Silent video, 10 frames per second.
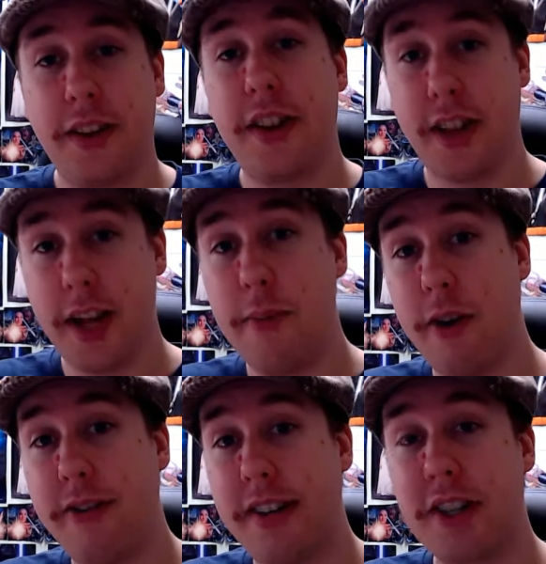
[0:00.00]
their
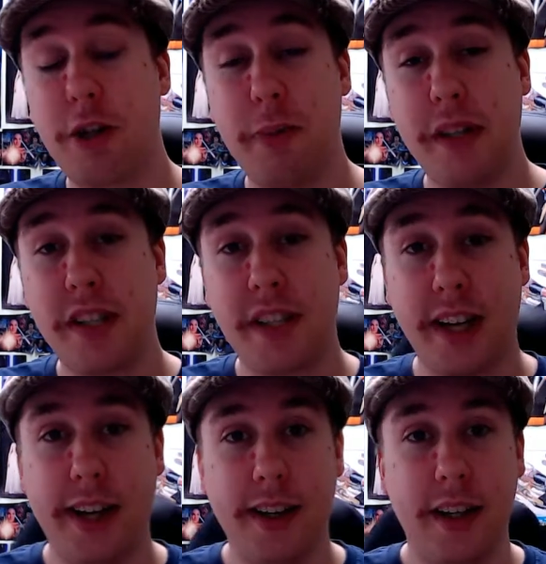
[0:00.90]
movies could be
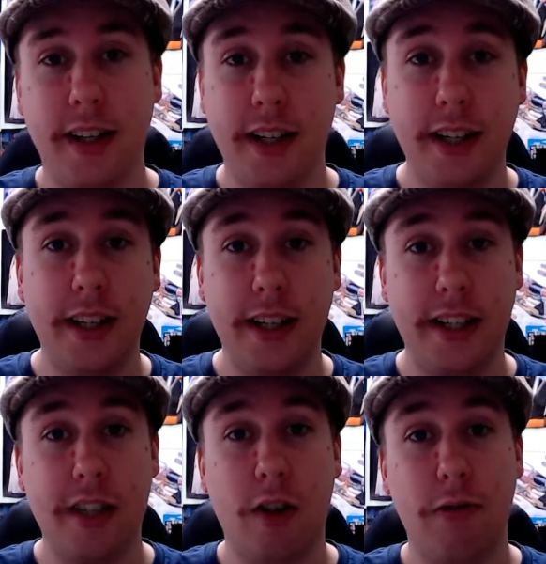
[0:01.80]
set
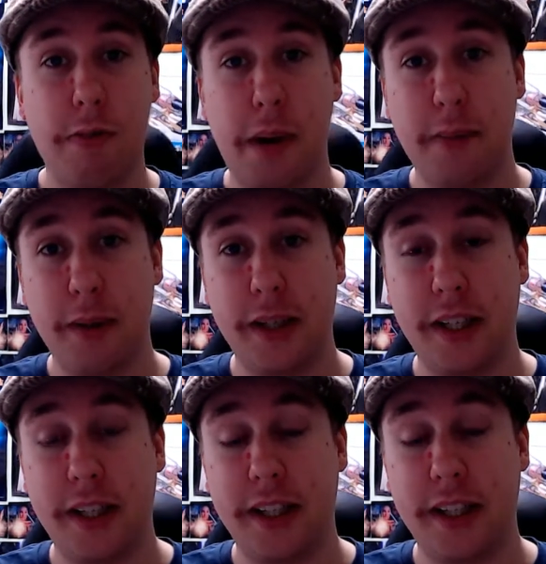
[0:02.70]
in the Old
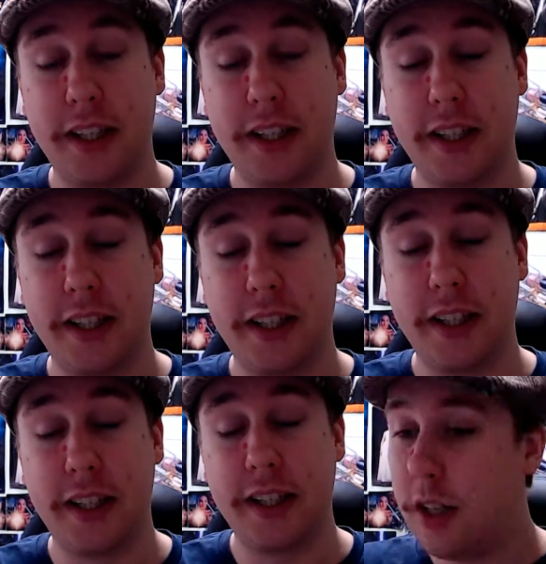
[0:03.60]
Republic.
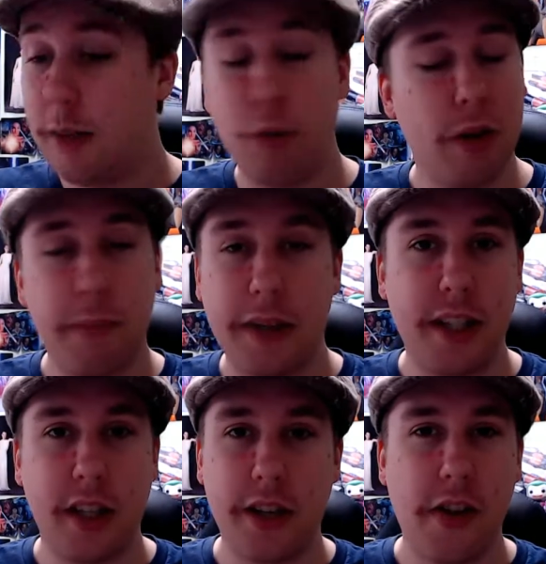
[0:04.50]
It wouldn't
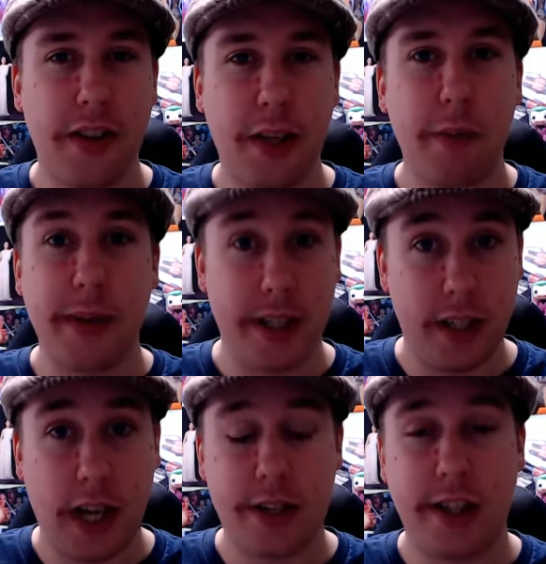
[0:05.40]
be. I don't think it would be
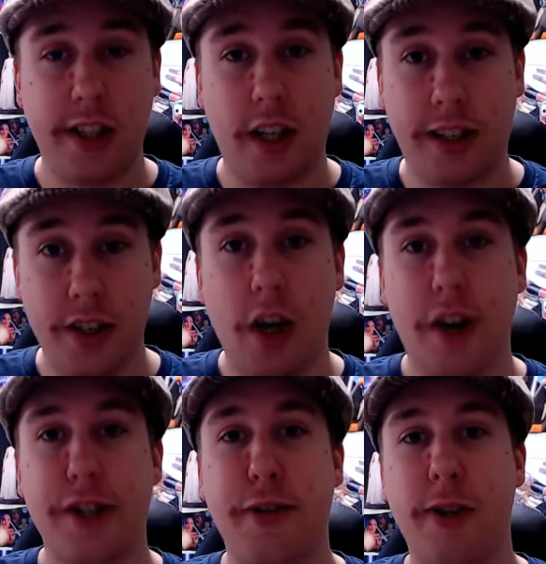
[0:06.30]
actually like
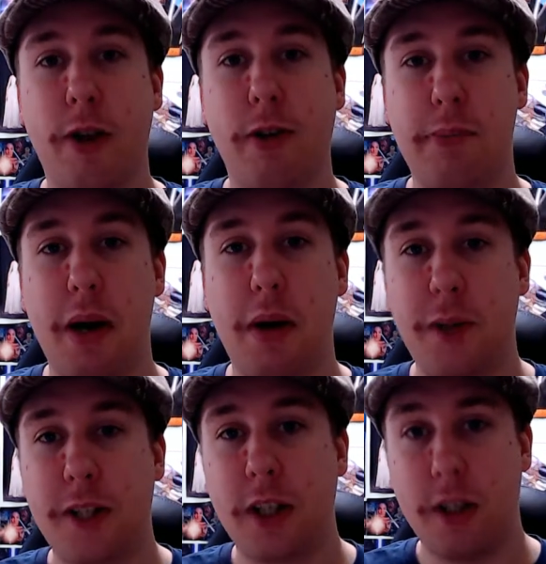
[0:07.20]
Knights of the Old
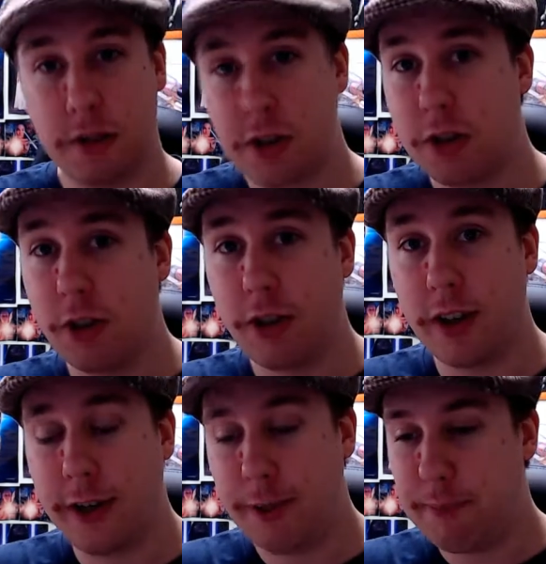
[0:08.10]
Republic, a
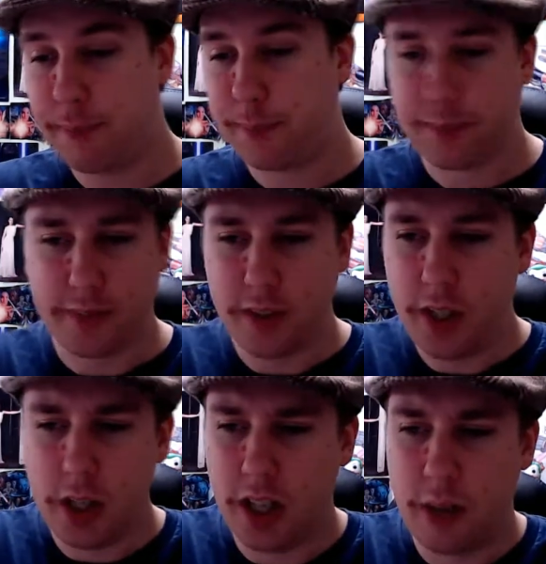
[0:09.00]
storyline,
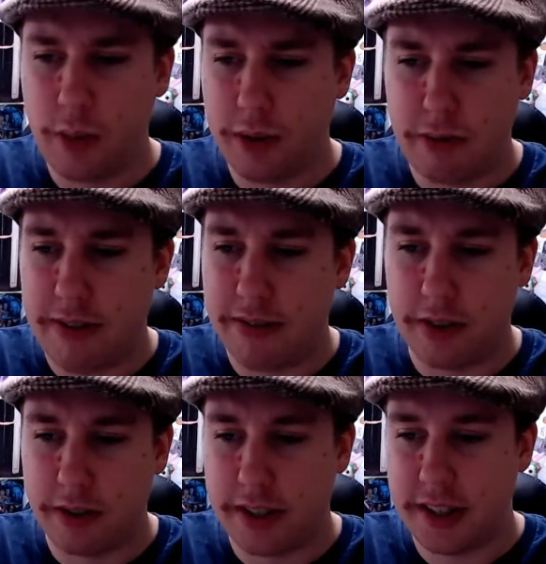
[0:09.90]
like with
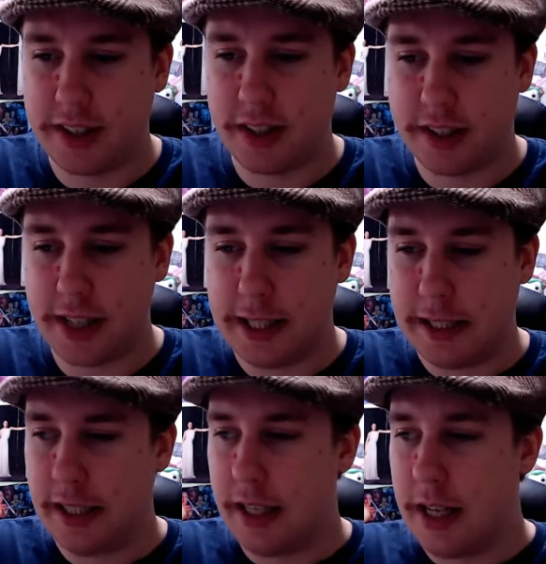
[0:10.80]
Revan or anything like
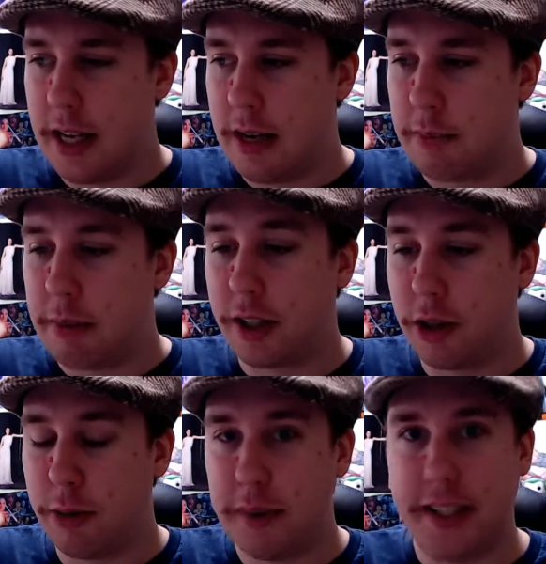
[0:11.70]
that. But it
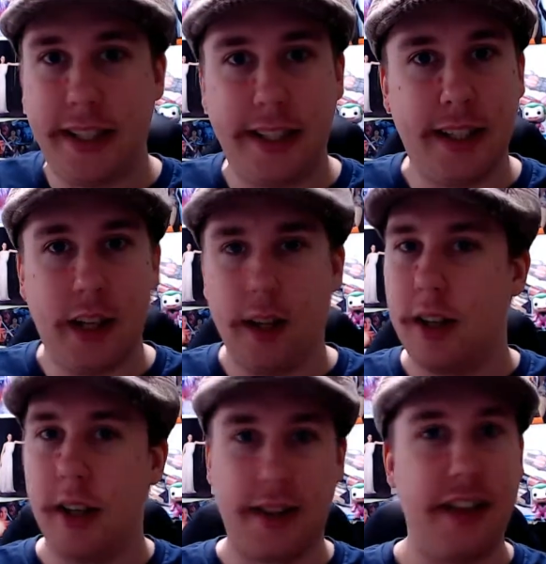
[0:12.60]
could be
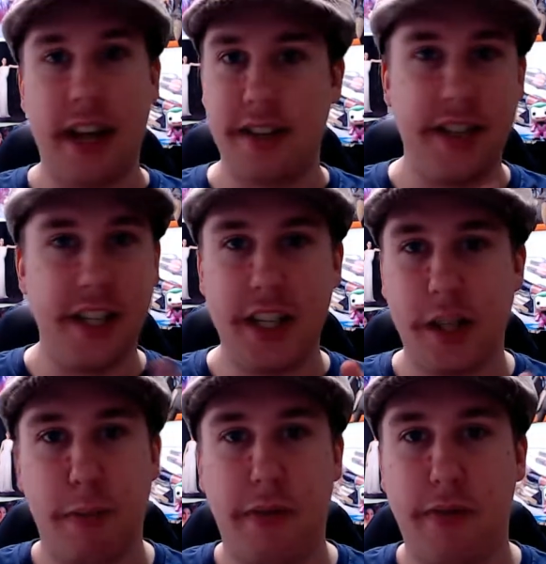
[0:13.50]
1,000
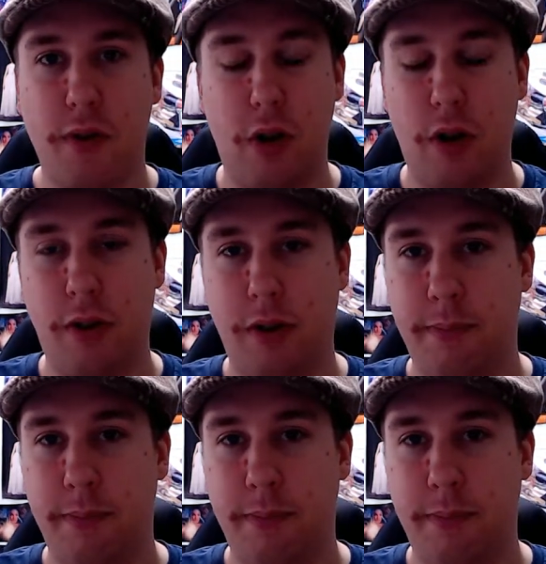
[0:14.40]
years before,